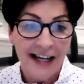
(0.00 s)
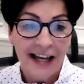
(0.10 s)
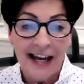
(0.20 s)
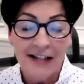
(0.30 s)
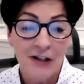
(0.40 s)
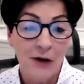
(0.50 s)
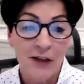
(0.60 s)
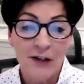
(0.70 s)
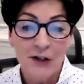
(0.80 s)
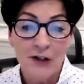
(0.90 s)
And so the
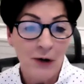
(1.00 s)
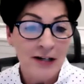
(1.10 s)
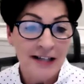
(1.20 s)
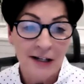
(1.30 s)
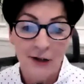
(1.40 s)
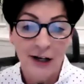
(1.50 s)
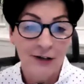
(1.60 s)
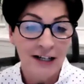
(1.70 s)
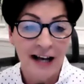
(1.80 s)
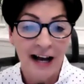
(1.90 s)
stories that you hear
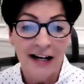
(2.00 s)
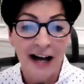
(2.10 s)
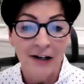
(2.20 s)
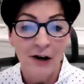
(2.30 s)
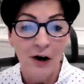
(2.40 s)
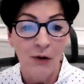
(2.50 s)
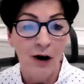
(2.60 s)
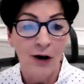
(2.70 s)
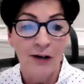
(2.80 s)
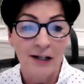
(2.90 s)
tonight, I know, are
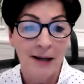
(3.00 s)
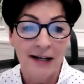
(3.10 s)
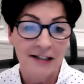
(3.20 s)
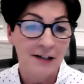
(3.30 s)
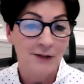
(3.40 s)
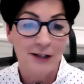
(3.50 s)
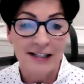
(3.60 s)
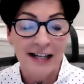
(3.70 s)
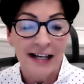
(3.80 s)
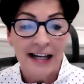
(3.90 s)
going to make a
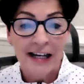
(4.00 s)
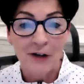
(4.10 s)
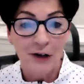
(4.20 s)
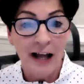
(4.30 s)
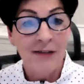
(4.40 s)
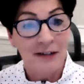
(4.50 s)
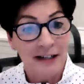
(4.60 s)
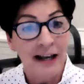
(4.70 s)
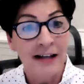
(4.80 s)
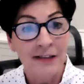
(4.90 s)
difference in your life, and
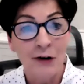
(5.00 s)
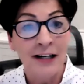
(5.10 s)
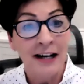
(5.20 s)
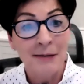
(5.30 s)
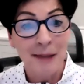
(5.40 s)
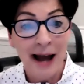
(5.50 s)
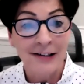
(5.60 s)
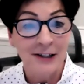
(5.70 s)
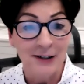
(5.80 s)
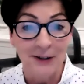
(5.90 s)
they're going to come back
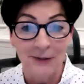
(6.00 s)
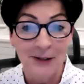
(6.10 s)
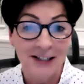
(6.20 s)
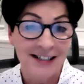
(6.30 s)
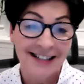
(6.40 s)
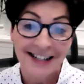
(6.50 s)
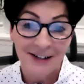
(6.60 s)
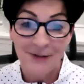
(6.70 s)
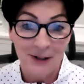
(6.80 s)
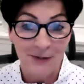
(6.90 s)
to you, which is such a
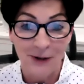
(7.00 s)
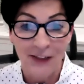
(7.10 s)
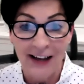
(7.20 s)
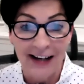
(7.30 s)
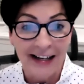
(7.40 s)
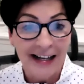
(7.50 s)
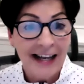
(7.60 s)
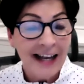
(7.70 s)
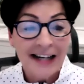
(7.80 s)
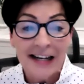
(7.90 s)
wonderful thing.
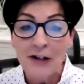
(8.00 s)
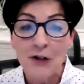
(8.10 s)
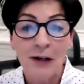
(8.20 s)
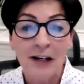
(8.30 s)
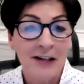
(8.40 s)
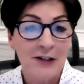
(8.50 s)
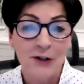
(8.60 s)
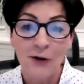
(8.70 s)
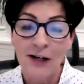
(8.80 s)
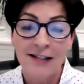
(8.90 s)
And each one of these
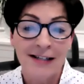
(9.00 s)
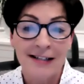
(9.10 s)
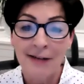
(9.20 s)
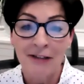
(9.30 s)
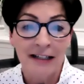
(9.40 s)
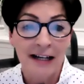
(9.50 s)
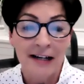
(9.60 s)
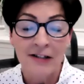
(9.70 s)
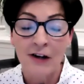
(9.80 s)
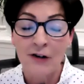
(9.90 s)
stories, these lovely
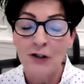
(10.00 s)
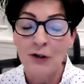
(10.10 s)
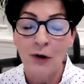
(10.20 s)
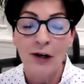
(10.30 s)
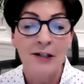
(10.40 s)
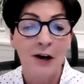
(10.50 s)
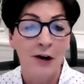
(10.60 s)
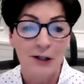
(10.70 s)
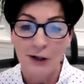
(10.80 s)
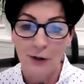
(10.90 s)
ladies, their stories are
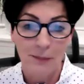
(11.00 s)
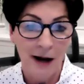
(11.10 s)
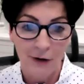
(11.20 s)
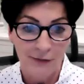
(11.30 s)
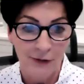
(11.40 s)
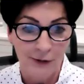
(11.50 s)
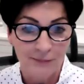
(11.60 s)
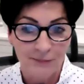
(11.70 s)
so powerful.